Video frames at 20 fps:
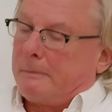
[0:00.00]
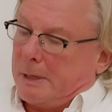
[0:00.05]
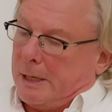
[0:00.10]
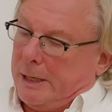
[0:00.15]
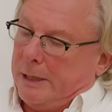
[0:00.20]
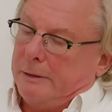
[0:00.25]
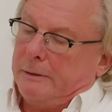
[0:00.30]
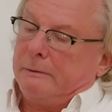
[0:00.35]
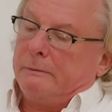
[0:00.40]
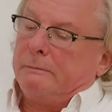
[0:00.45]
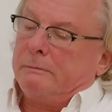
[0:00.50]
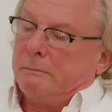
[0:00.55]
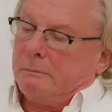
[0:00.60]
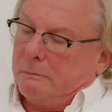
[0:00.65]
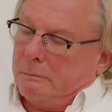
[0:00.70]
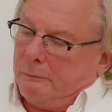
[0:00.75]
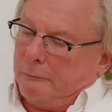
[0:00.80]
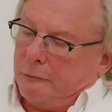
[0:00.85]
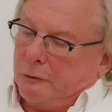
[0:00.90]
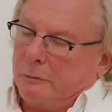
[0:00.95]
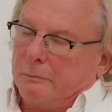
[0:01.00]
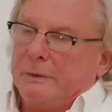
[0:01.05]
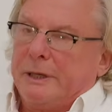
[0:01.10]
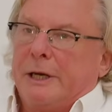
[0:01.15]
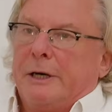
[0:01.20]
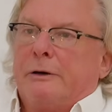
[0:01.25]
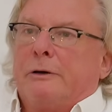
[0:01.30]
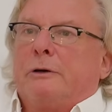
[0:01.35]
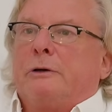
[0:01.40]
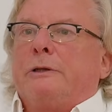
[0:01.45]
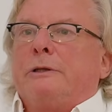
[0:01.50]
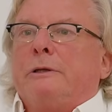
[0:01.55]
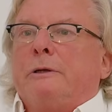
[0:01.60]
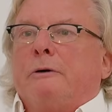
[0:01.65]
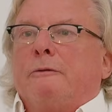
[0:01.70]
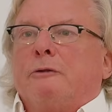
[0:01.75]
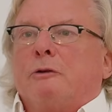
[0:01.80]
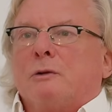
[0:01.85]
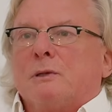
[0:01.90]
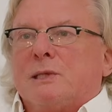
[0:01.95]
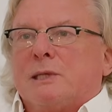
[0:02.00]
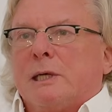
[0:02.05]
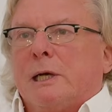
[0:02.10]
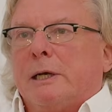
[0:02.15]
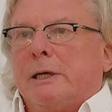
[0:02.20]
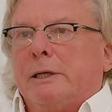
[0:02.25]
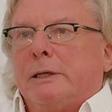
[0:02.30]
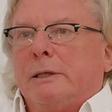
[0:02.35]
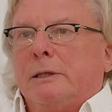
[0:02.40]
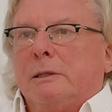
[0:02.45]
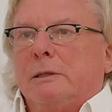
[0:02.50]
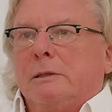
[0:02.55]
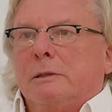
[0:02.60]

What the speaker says: And from there on, of course, I